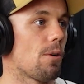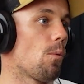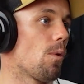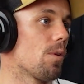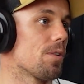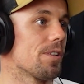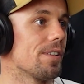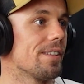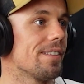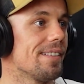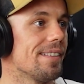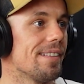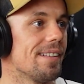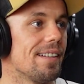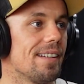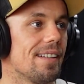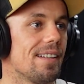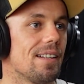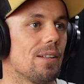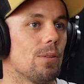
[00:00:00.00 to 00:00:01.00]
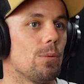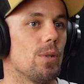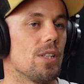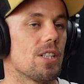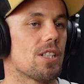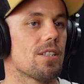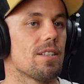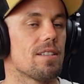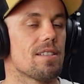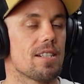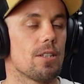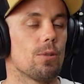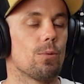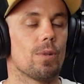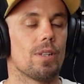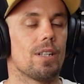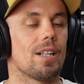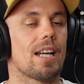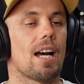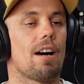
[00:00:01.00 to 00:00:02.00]
I wanted. Yeah, which still
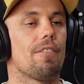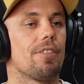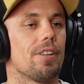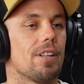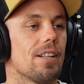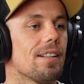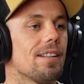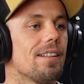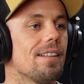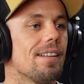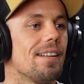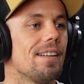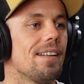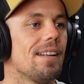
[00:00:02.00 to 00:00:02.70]
wouldn't have covered it.